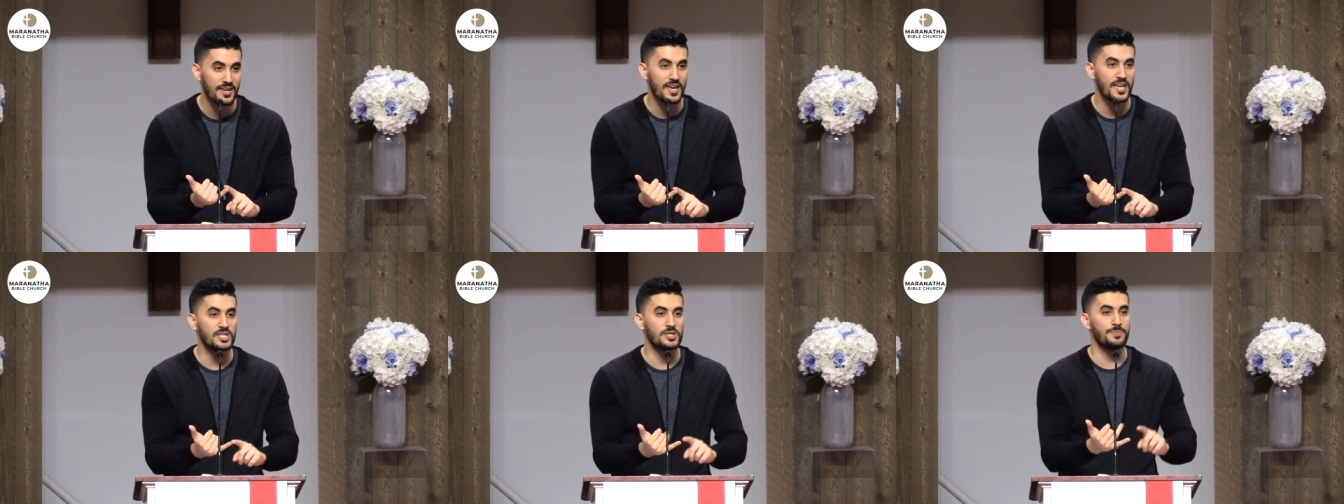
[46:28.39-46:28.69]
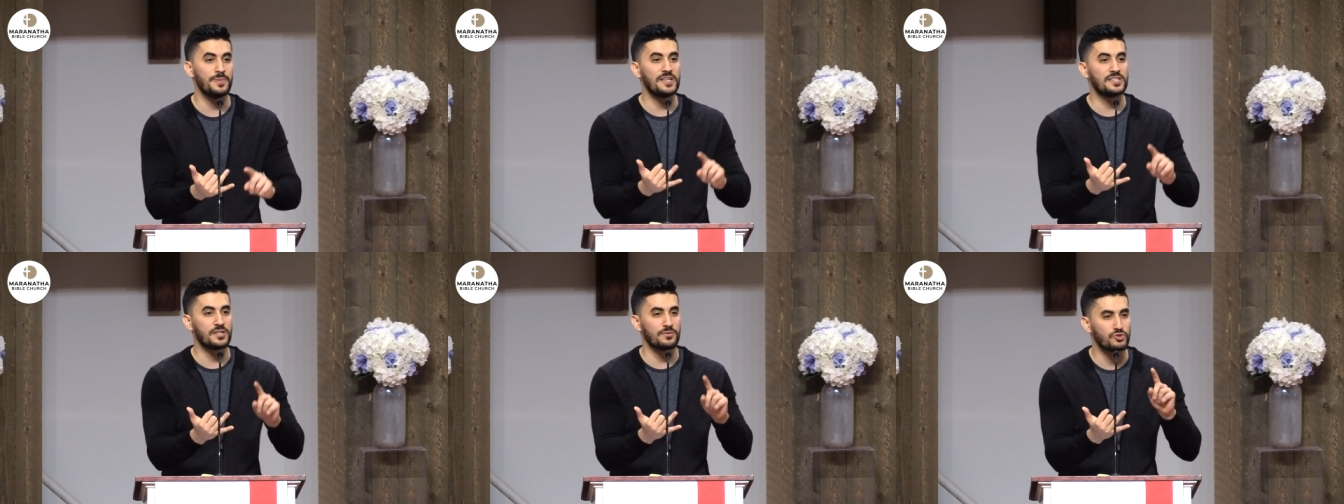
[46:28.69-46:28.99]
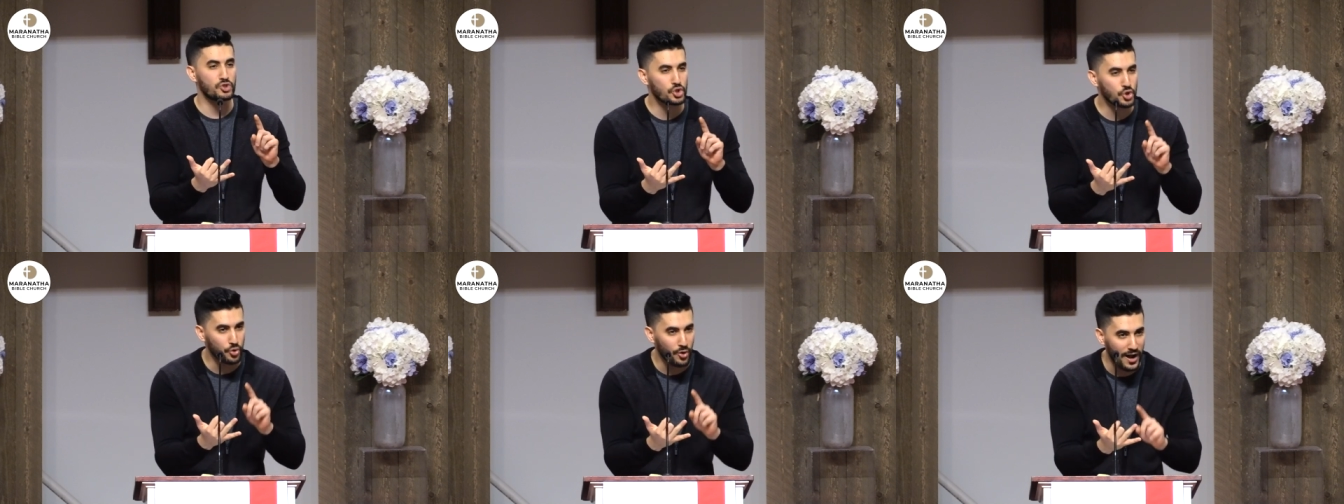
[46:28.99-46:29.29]
it speaks
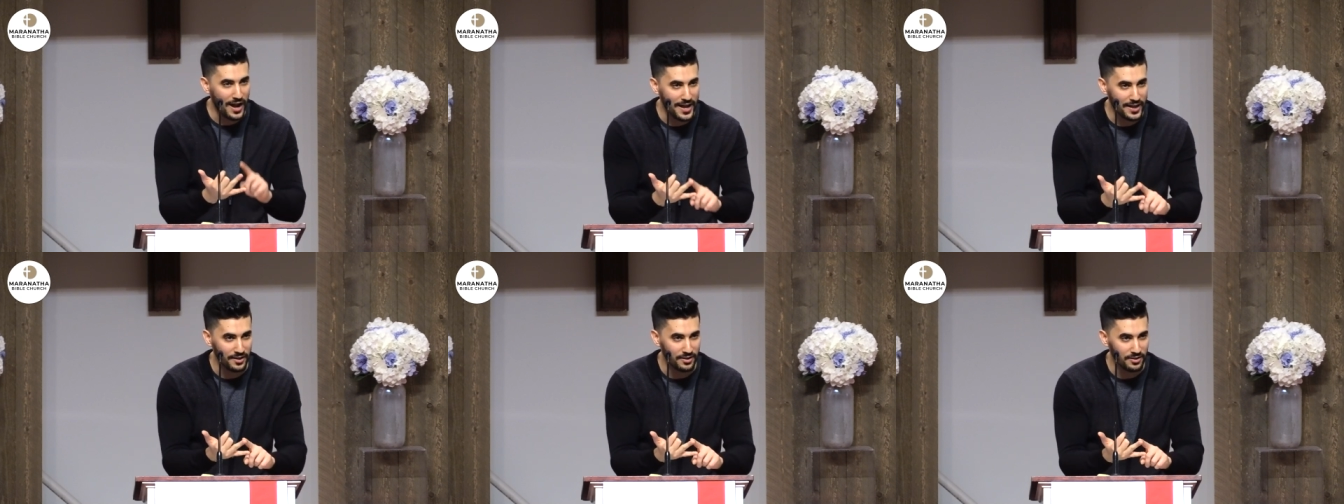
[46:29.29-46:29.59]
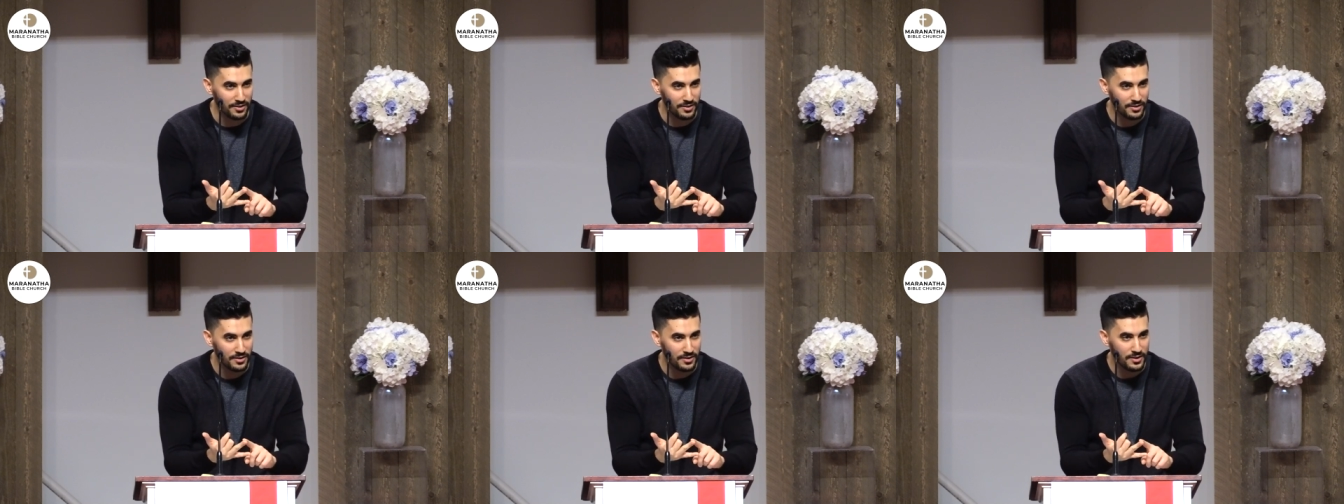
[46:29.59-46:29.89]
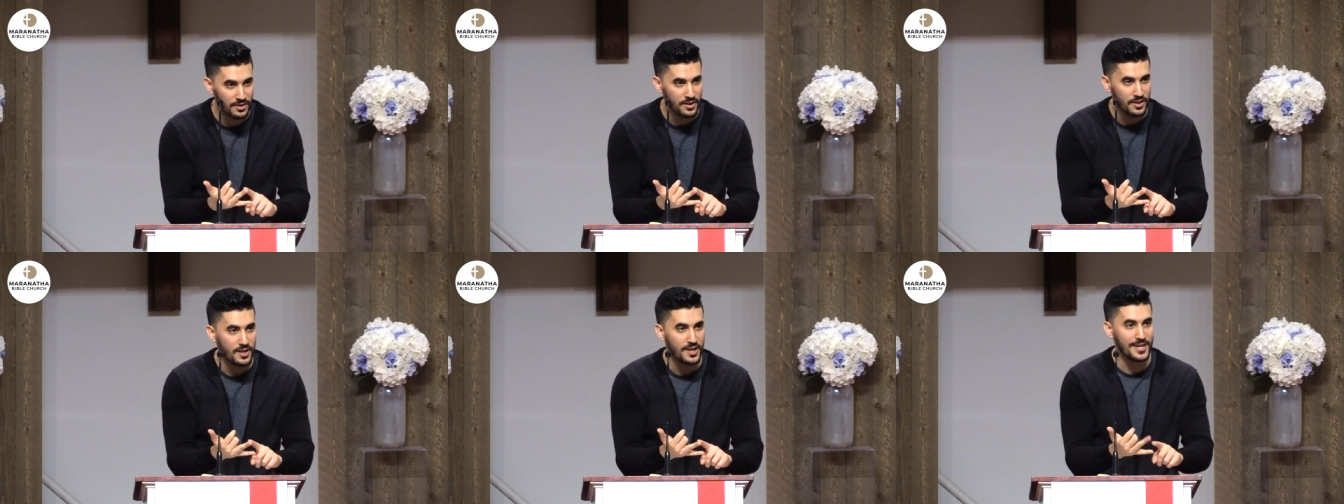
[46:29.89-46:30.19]
of trial,
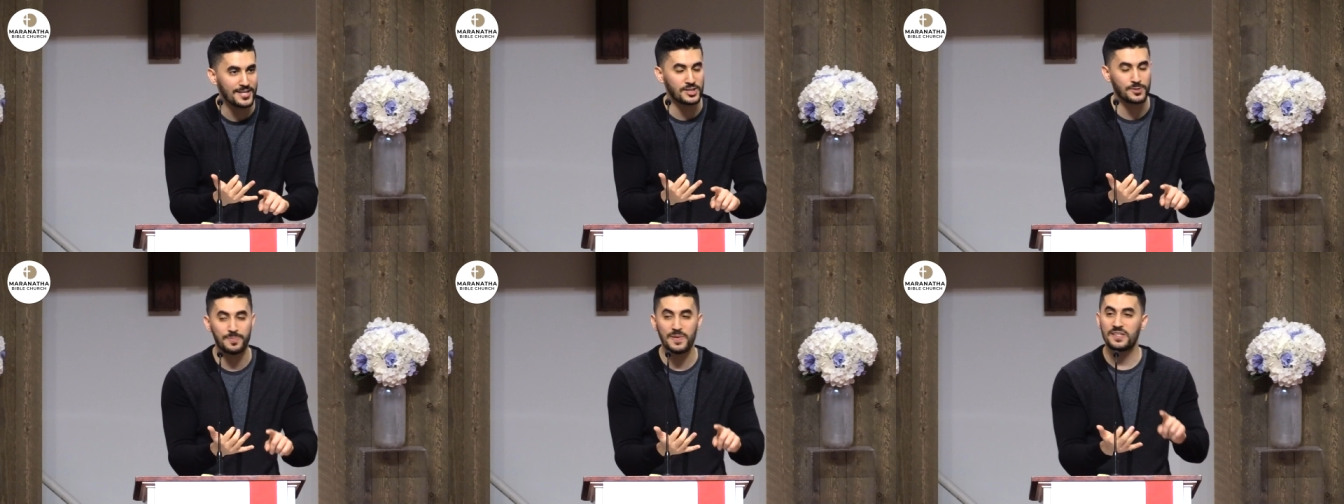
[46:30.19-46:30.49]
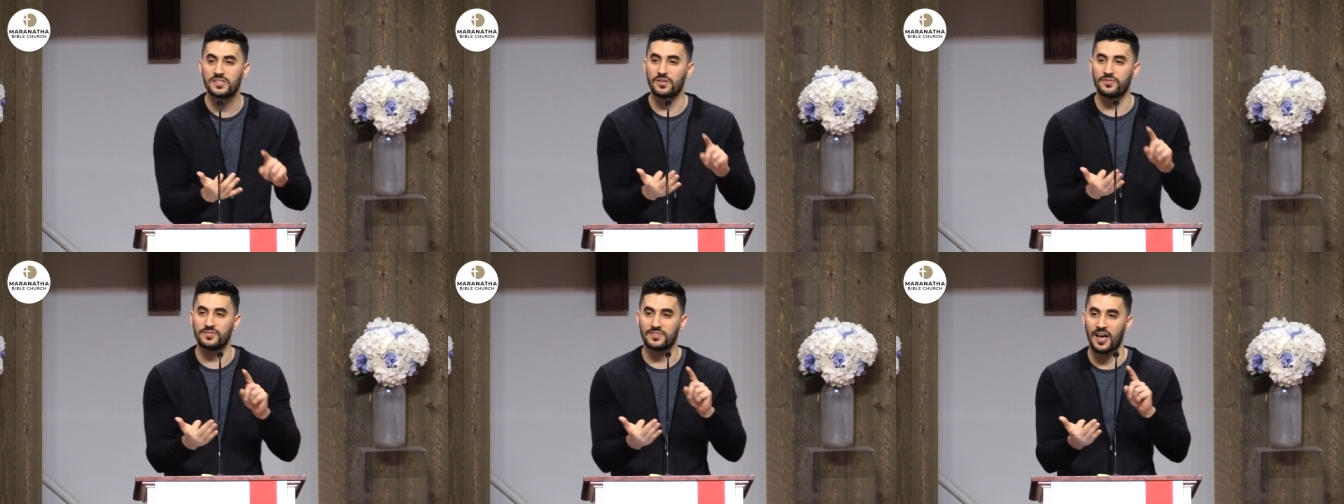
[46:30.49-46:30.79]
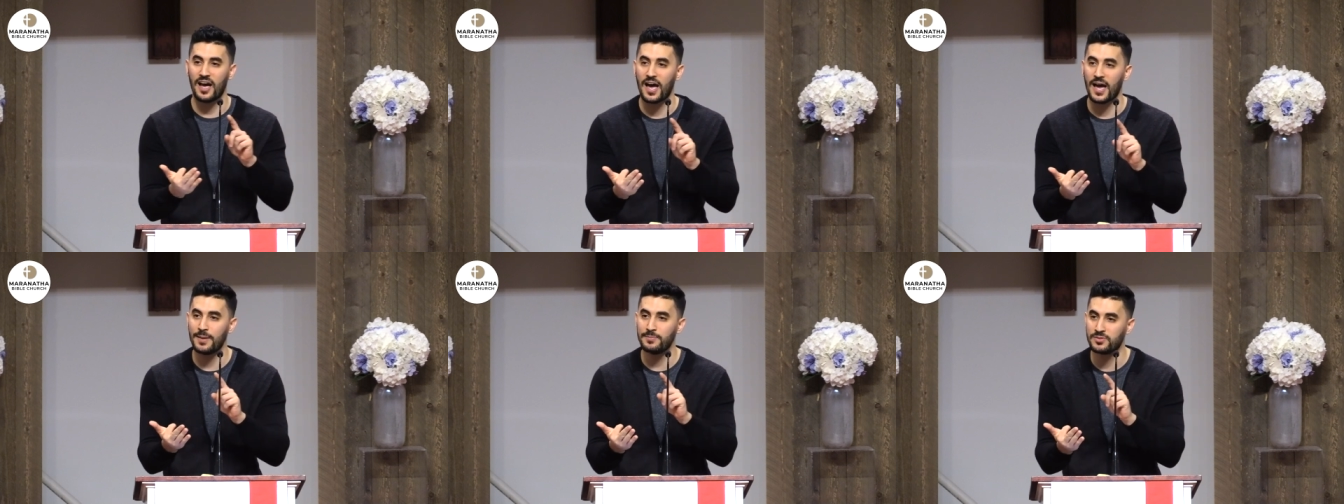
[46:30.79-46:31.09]
it speaks of
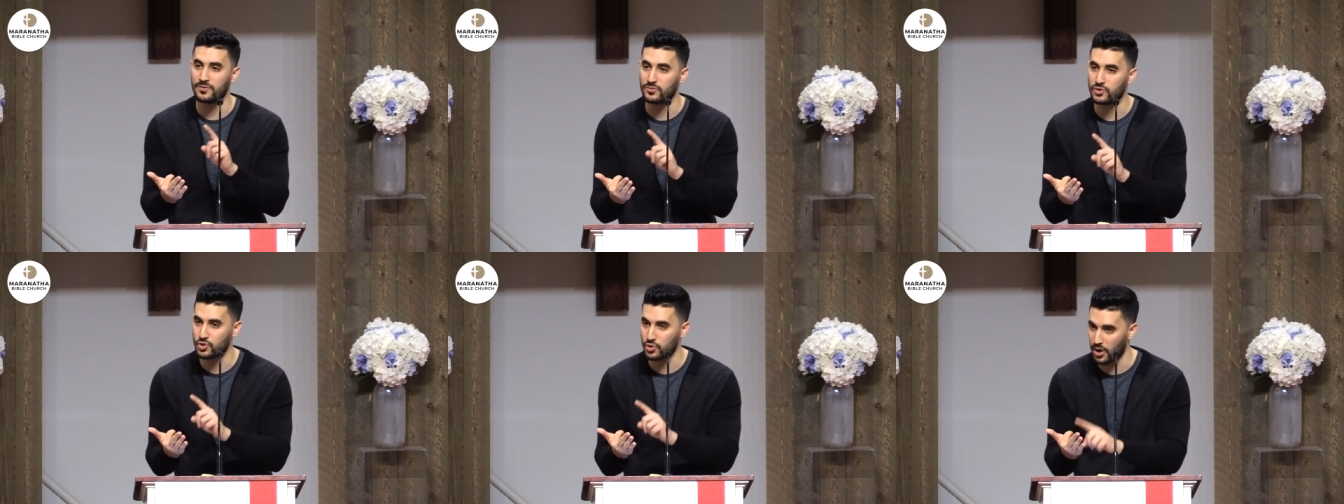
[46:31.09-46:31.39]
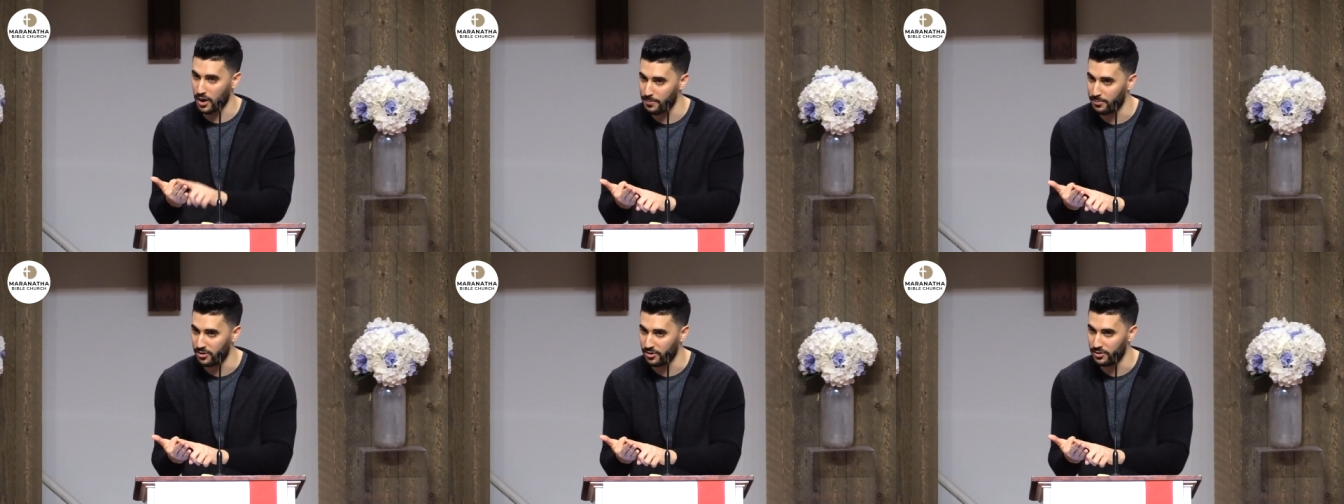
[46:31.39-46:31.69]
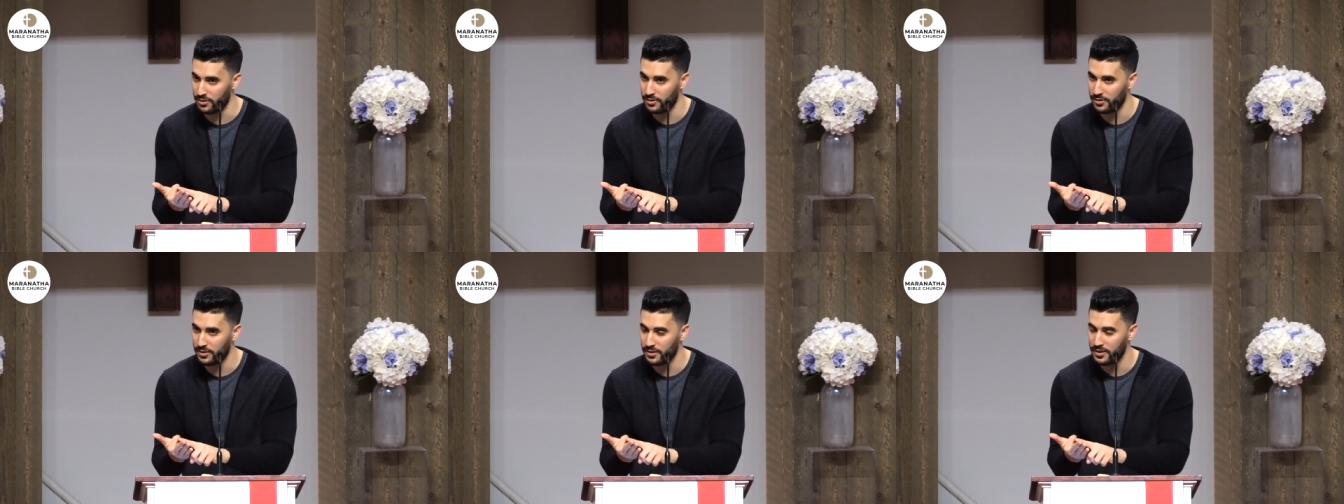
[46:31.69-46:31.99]
times of
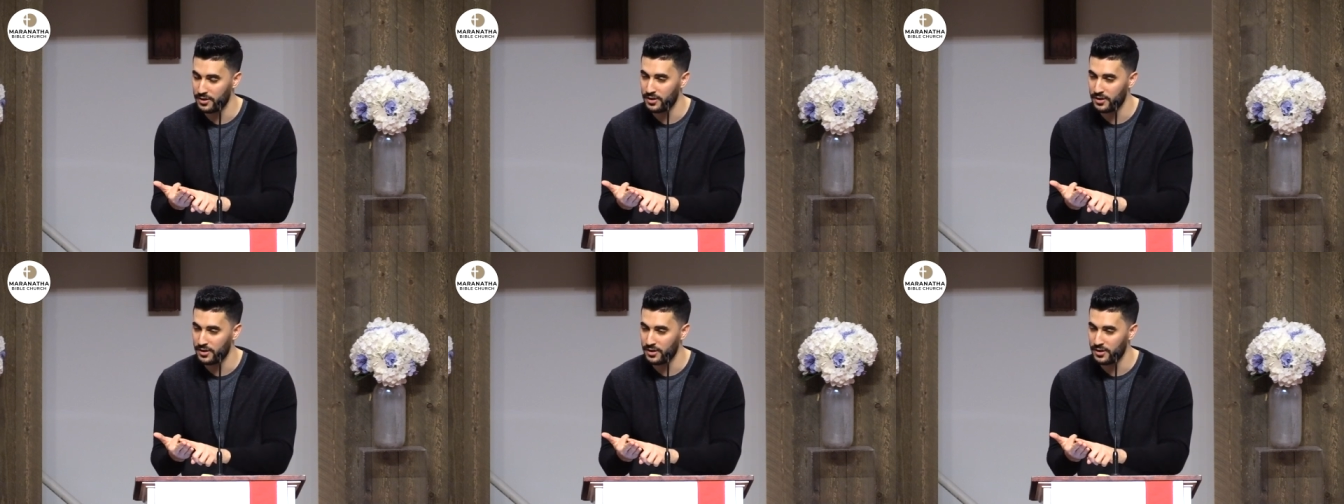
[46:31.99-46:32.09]
trouble.